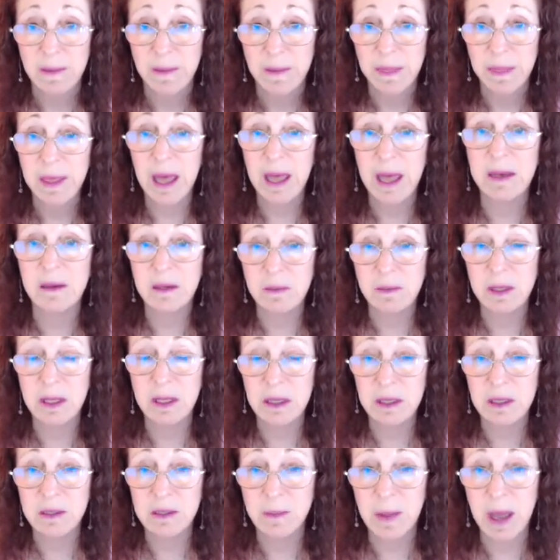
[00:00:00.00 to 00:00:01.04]
That to
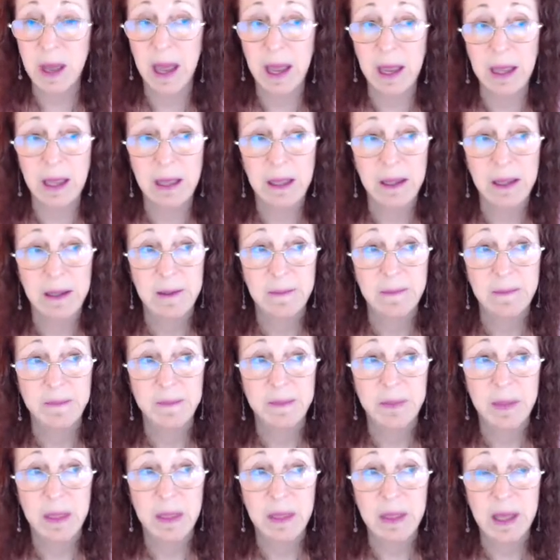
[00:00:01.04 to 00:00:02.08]
me is
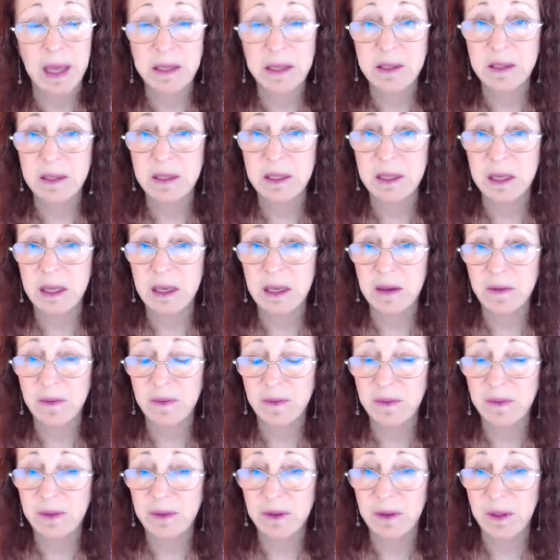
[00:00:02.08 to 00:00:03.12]
that's the
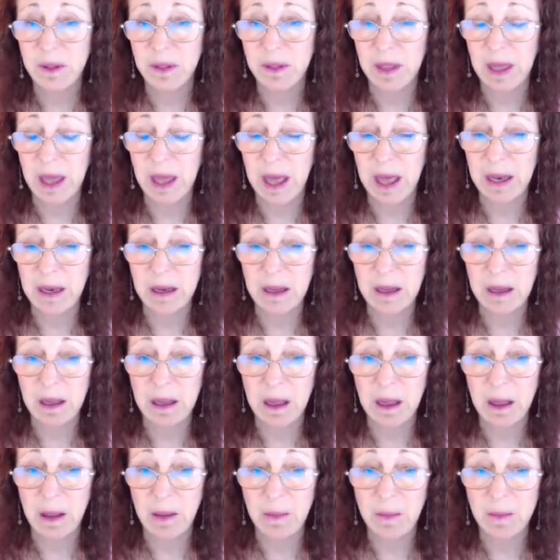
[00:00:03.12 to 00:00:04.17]
gift that
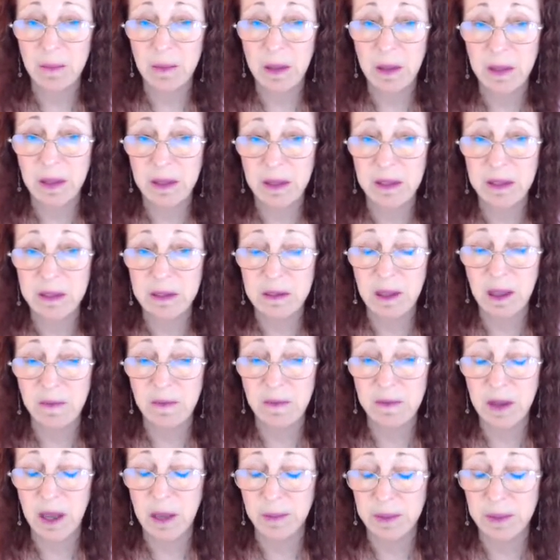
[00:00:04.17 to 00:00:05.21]
that this
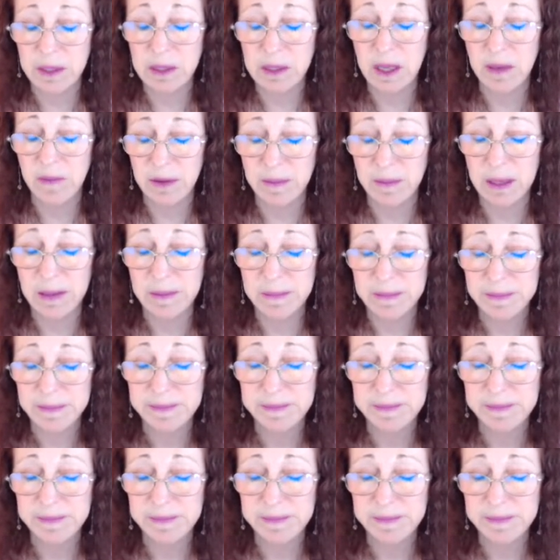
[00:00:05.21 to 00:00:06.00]
lifetime has given me.